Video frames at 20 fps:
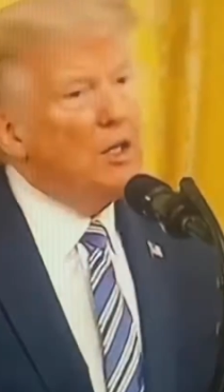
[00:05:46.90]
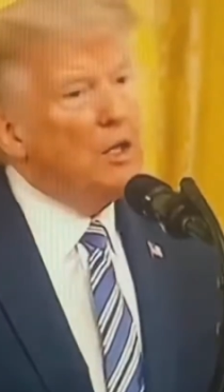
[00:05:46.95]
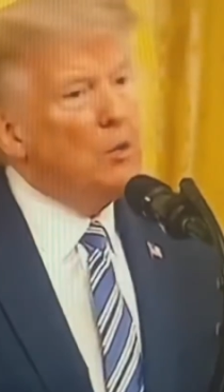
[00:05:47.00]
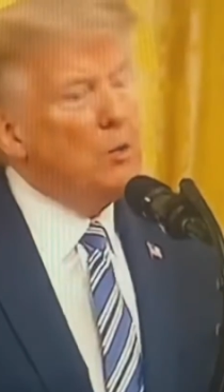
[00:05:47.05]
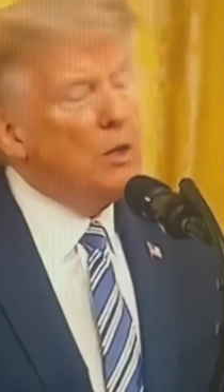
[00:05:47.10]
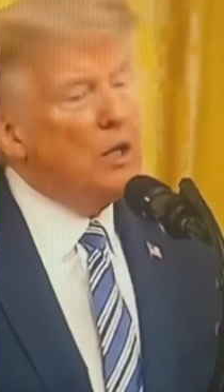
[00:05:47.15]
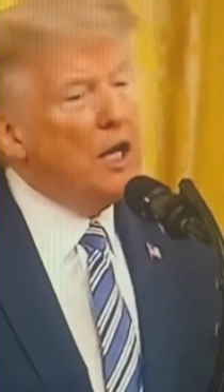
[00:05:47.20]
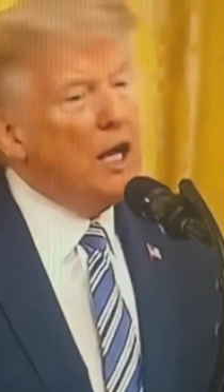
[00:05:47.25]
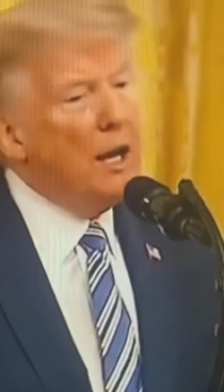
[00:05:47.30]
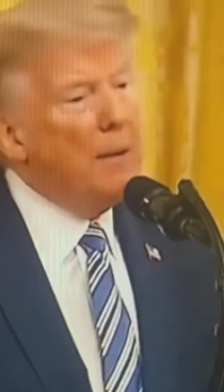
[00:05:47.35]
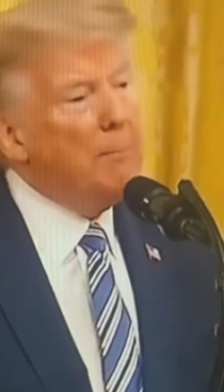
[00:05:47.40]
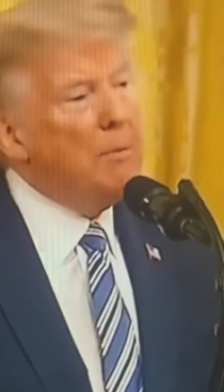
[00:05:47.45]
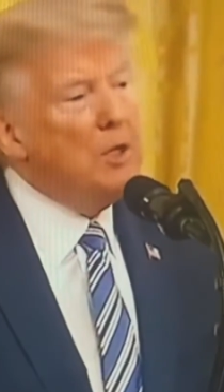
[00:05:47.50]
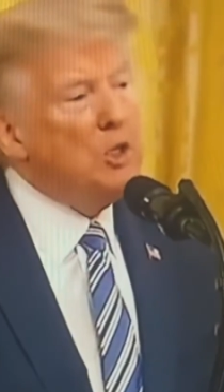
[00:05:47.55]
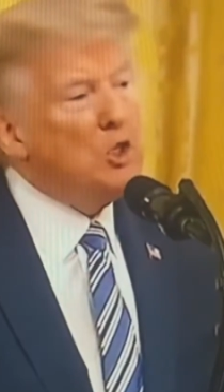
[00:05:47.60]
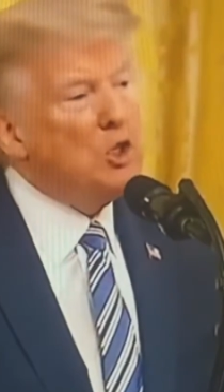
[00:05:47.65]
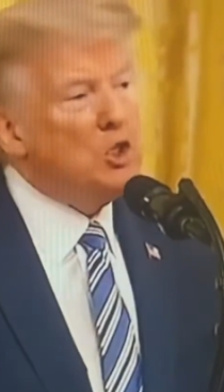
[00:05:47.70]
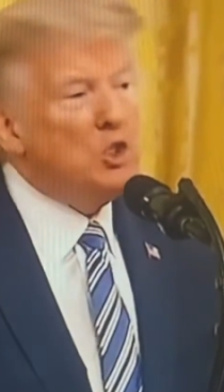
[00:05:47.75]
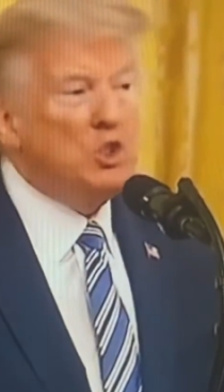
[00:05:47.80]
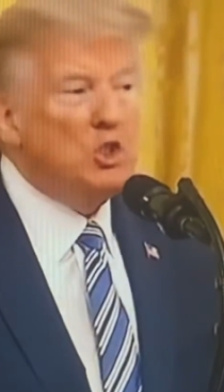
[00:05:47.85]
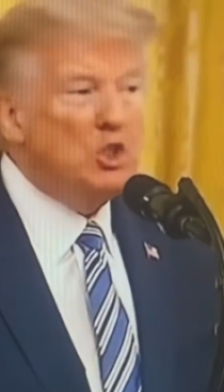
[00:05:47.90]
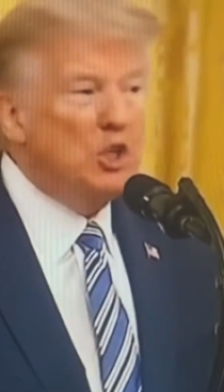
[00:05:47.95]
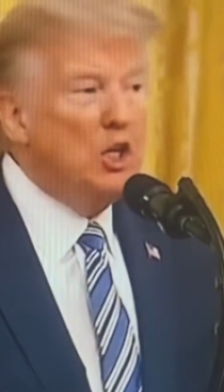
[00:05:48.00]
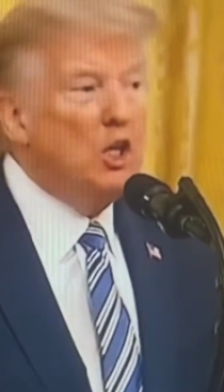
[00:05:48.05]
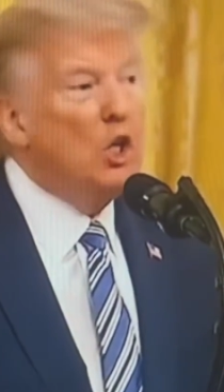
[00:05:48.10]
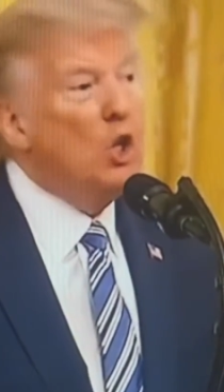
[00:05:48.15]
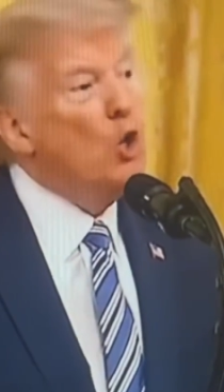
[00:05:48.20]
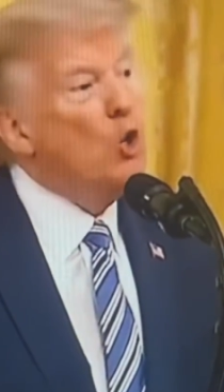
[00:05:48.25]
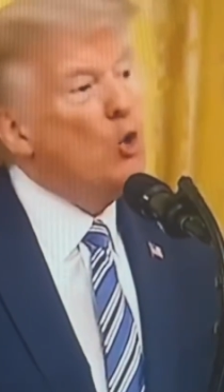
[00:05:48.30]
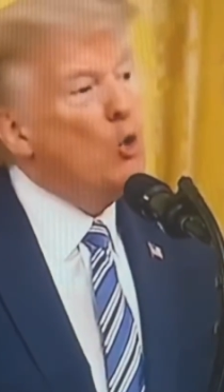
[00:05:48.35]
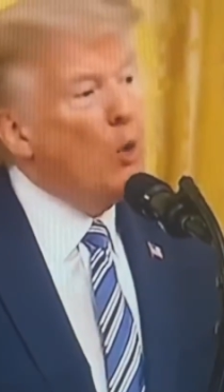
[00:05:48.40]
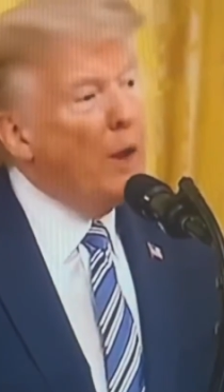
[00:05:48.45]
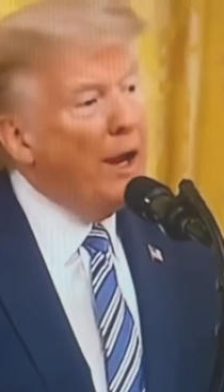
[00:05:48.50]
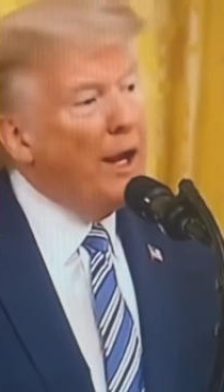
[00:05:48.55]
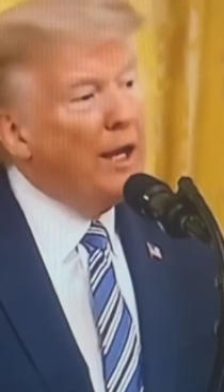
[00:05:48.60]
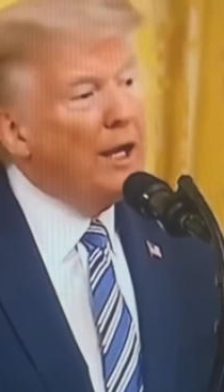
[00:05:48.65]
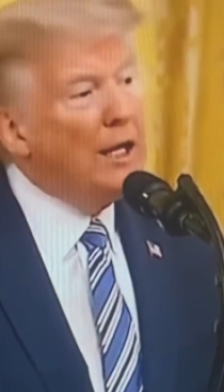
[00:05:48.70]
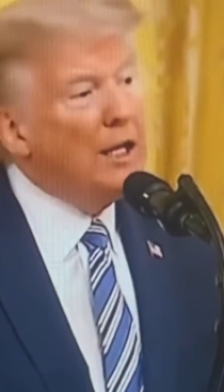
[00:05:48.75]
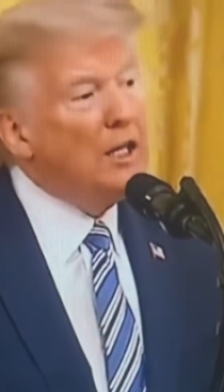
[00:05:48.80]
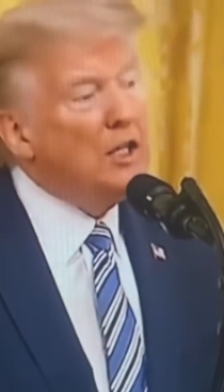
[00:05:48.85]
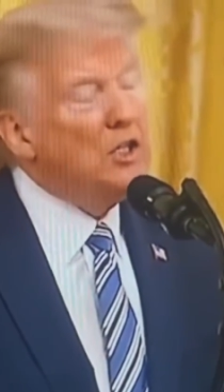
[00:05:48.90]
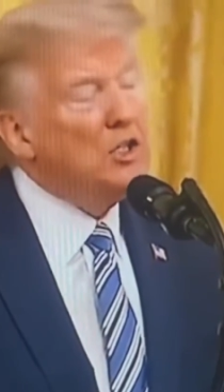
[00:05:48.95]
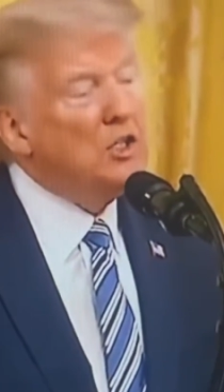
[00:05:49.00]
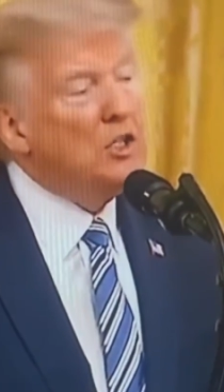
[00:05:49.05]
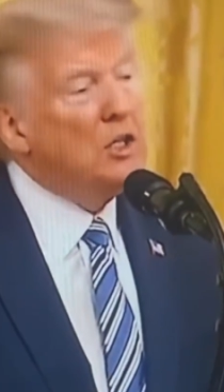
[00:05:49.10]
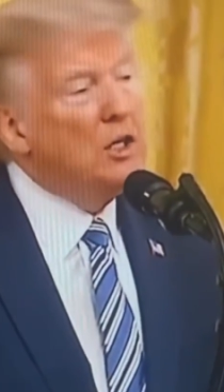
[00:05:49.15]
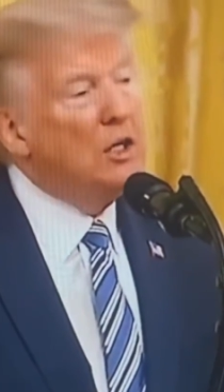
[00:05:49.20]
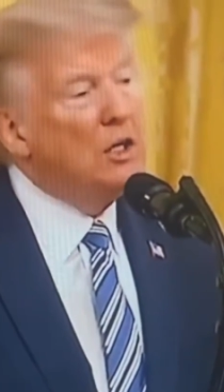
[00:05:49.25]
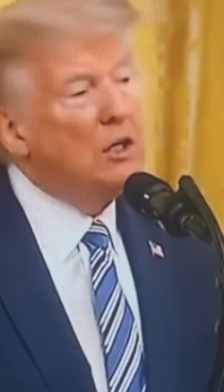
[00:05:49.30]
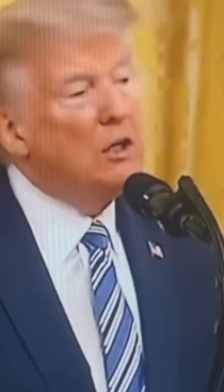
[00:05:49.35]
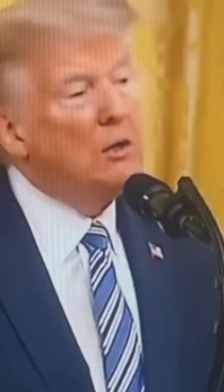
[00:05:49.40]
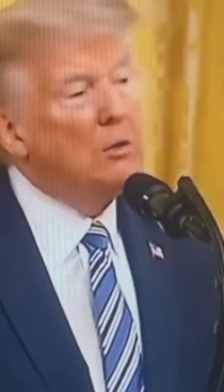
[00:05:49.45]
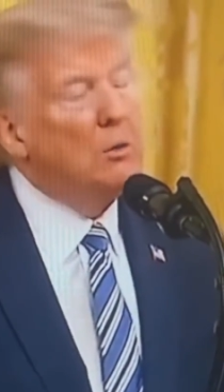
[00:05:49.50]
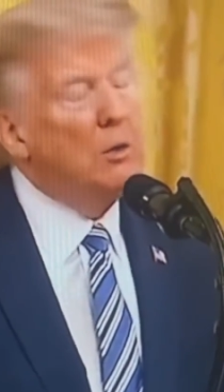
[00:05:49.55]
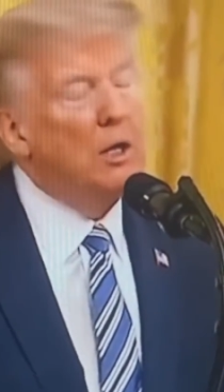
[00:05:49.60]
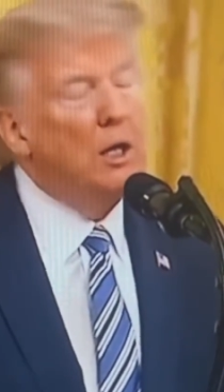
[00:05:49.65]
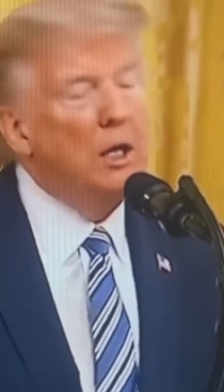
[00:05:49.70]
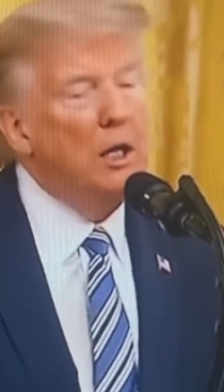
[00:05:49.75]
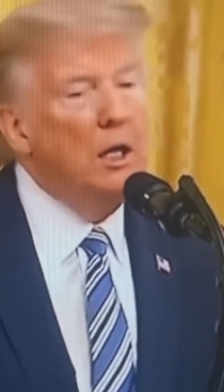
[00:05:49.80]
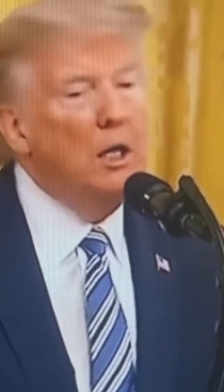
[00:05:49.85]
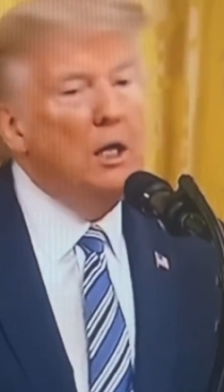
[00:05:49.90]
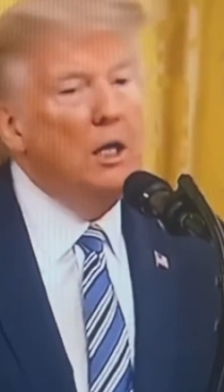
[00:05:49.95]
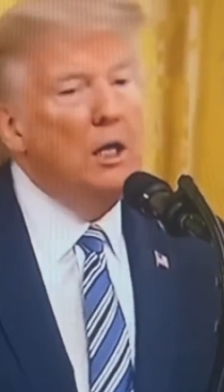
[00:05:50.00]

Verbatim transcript: I think what happens is it's going to go away. This is going to go away.